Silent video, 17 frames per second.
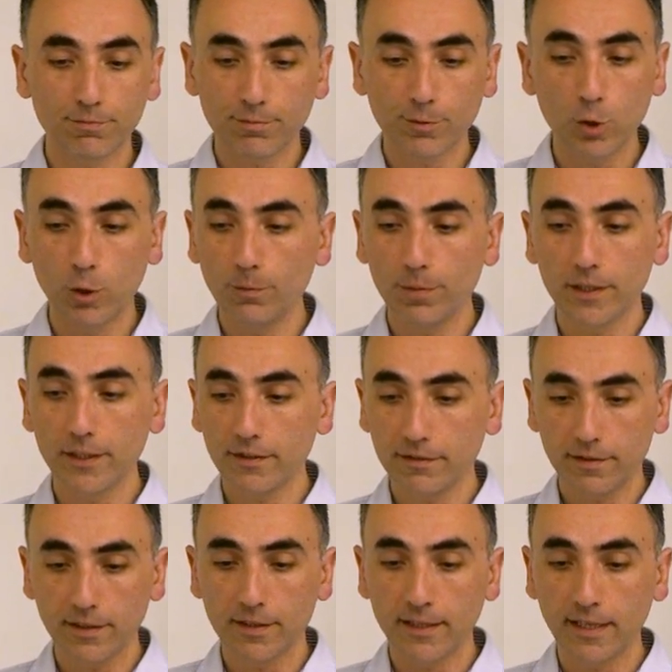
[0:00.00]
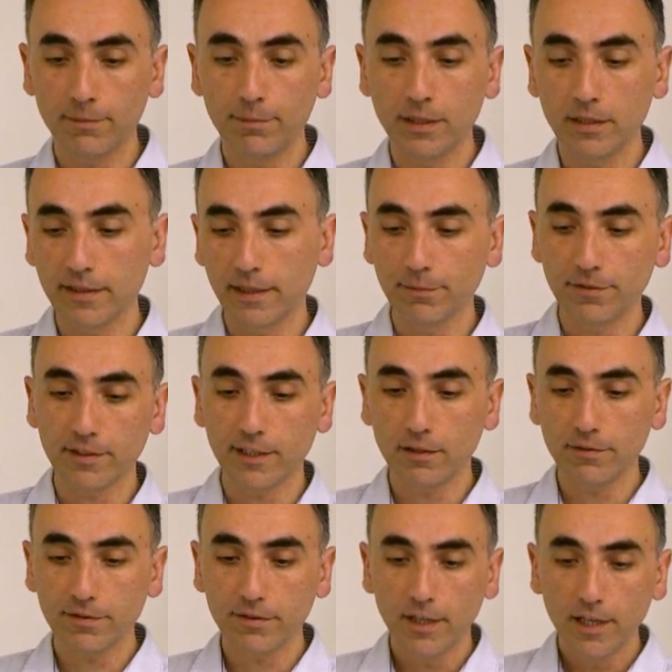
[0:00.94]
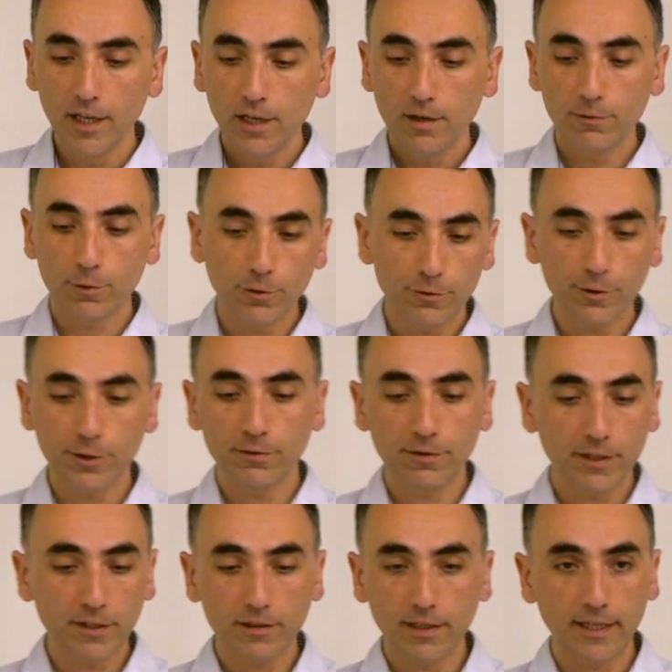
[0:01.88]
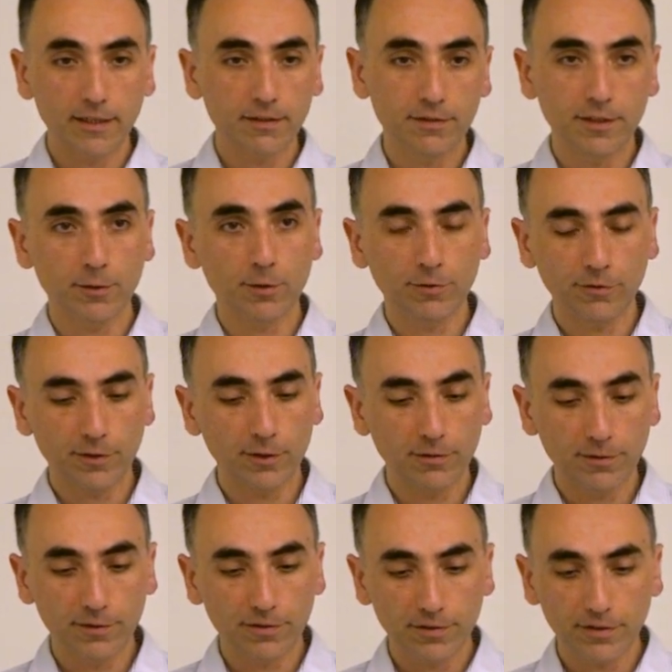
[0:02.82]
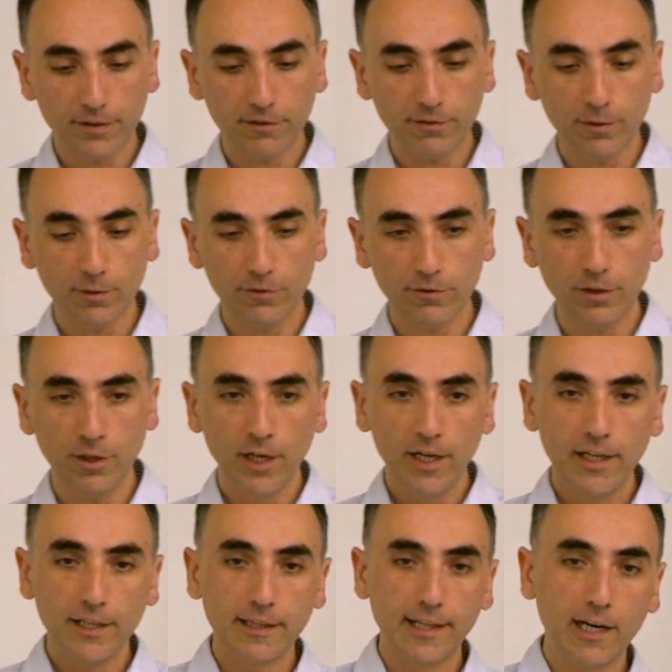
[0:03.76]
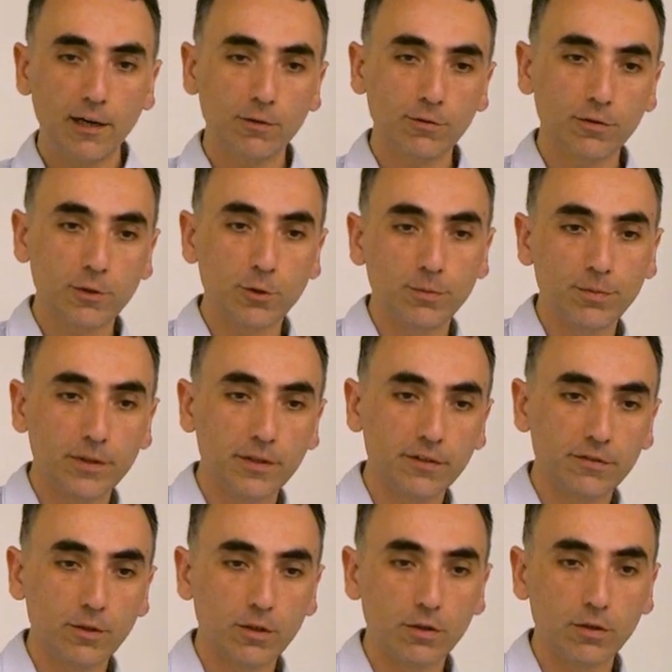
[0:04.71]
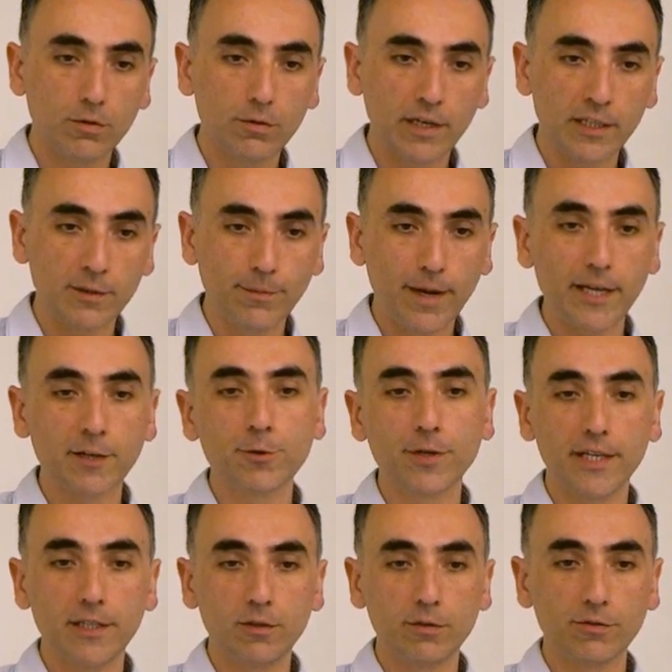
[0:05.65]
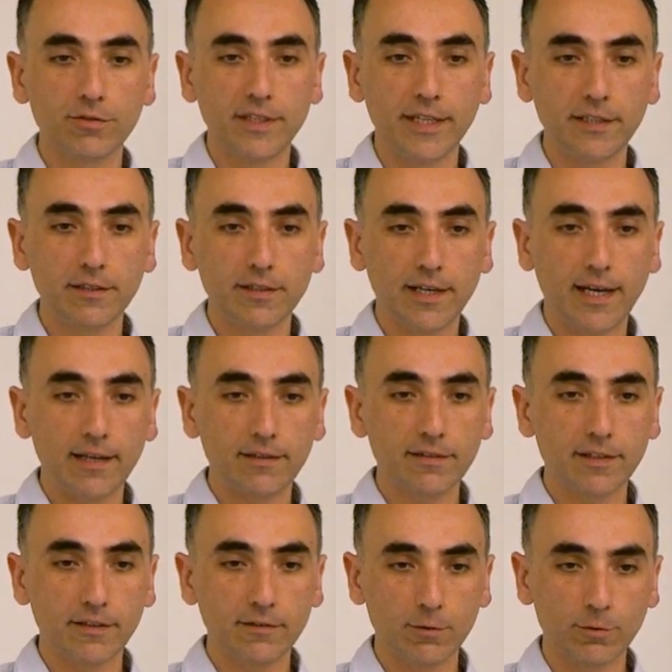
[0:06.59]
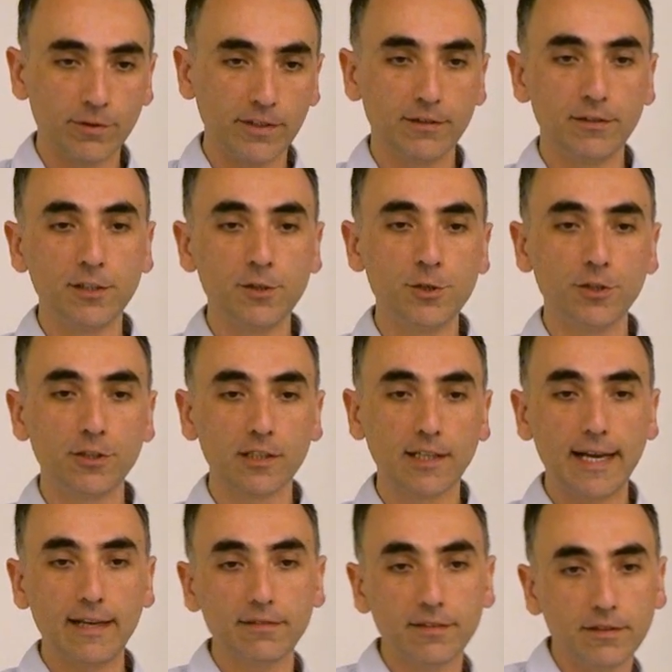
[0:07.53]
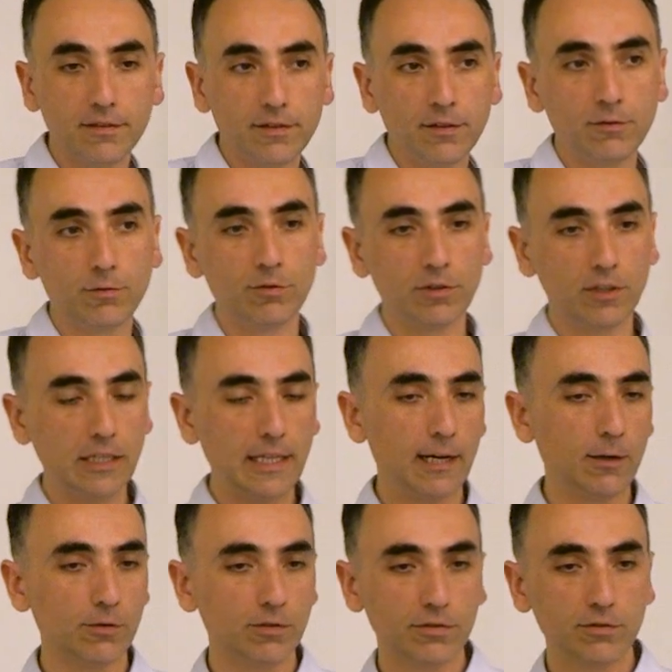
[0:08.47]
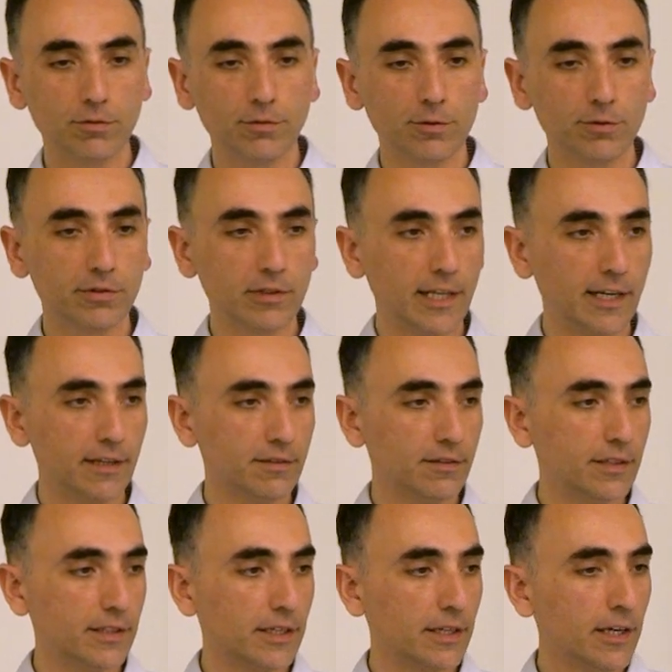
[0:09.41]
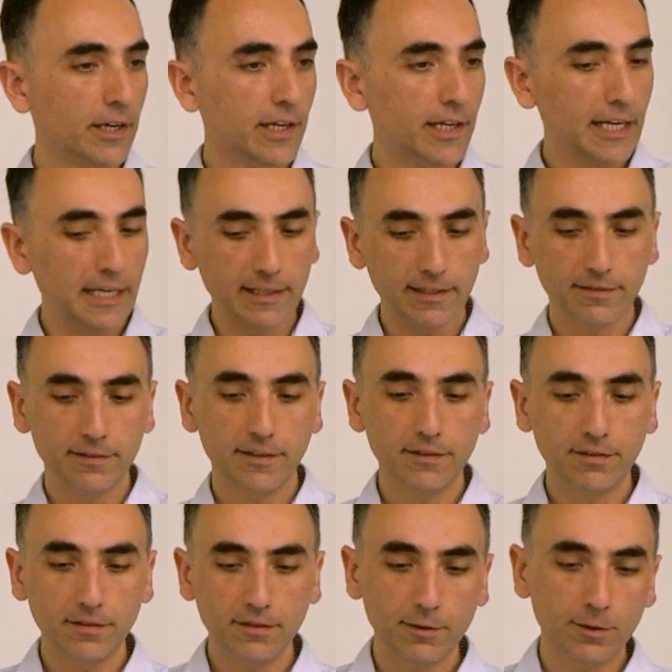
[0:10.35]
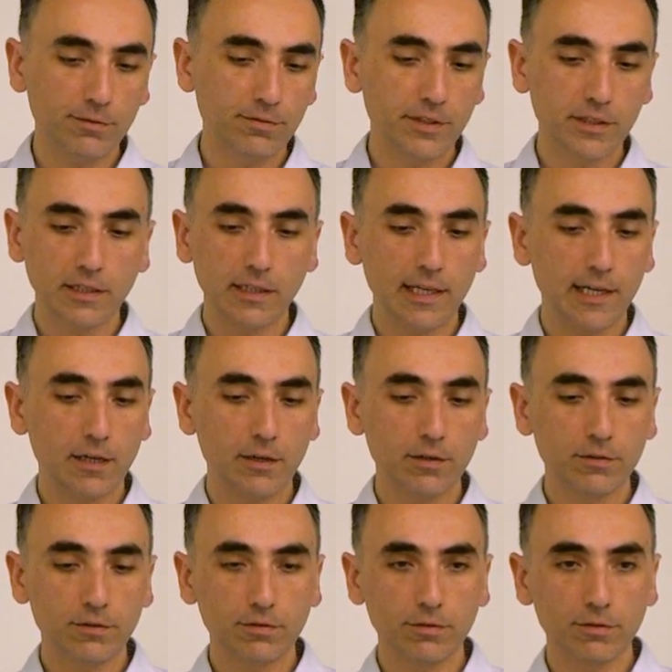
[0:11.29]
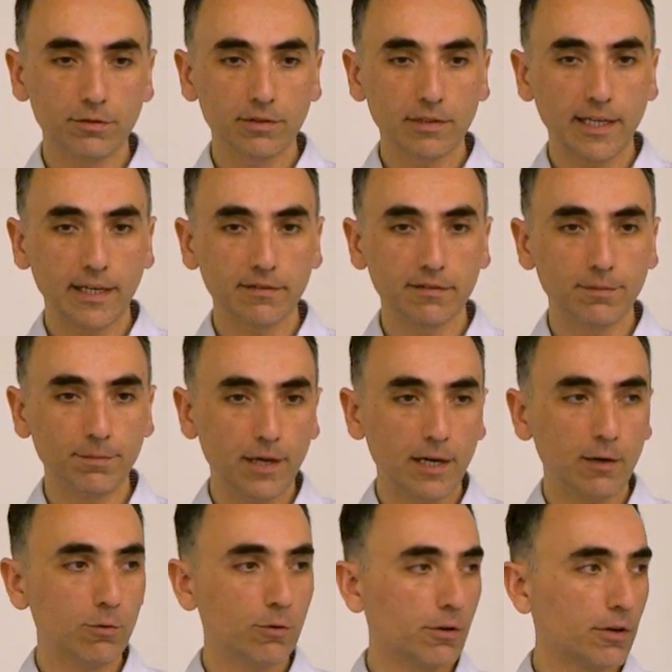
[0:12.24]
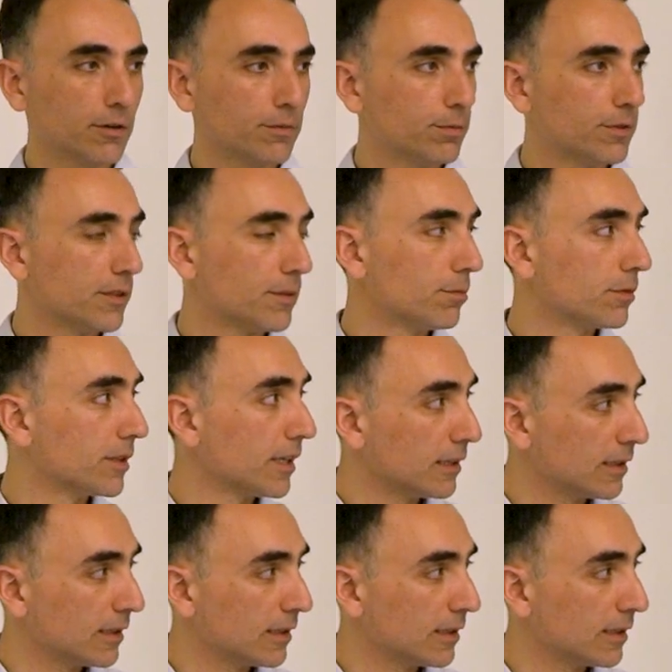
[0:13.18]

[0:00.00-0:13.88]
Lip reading: companies that they build themselves for serving like their own services and so on. So now companies go and migrate those data assets or digital assets into the cloud to utilize the elasticity of the cloud, to utilize the power, the